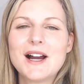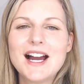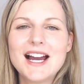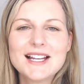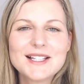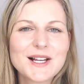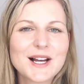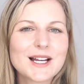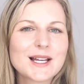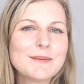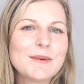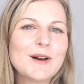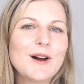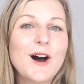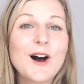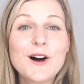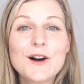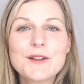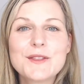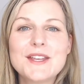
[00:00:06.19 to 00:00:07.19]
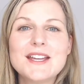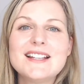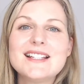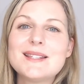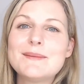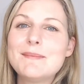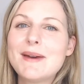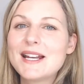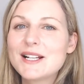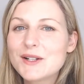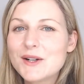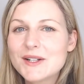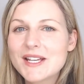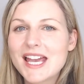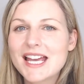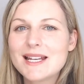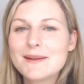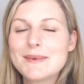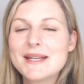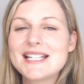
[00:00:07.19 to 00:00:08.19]
I talk about all things medical
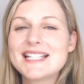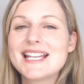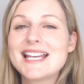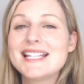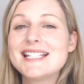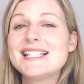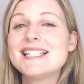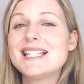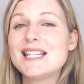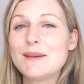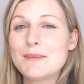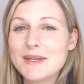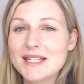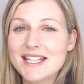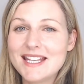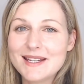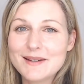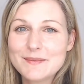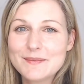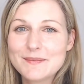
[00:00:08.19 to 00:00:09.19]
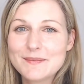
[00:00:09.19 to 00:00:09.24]
cannabis and CBD.